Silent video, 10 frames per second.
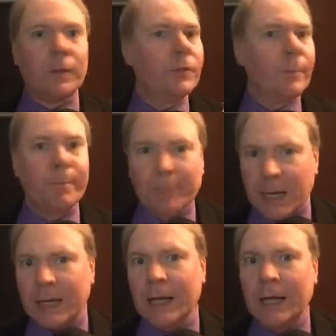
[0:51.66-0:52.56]
The
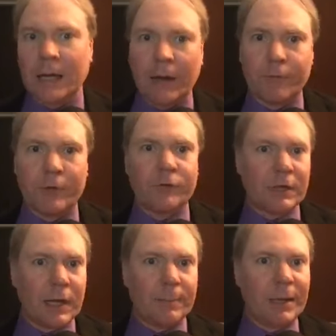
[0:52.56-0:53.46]
media coverage
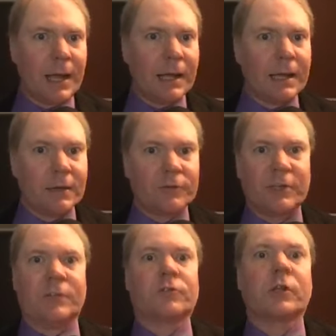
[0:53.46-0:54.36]
the NBA gets
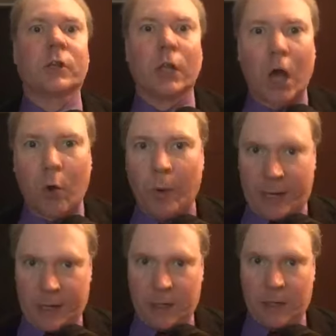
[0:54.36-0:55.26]
is
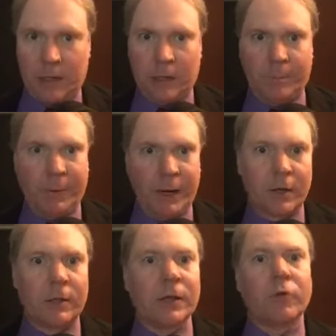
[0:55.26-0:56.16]
glowing compared
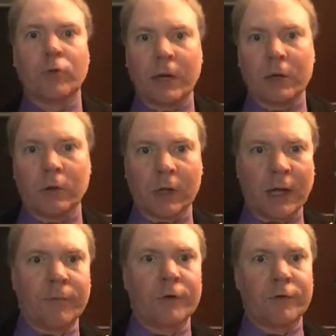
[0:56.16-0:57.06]
to the critical
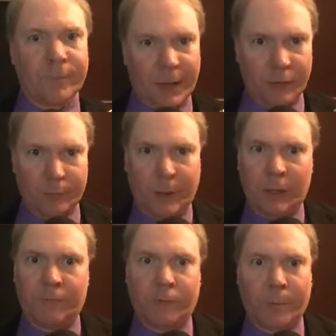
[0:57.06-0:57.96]
coverage of
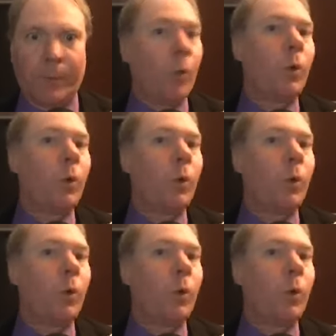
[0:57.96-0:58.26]
baseball and football.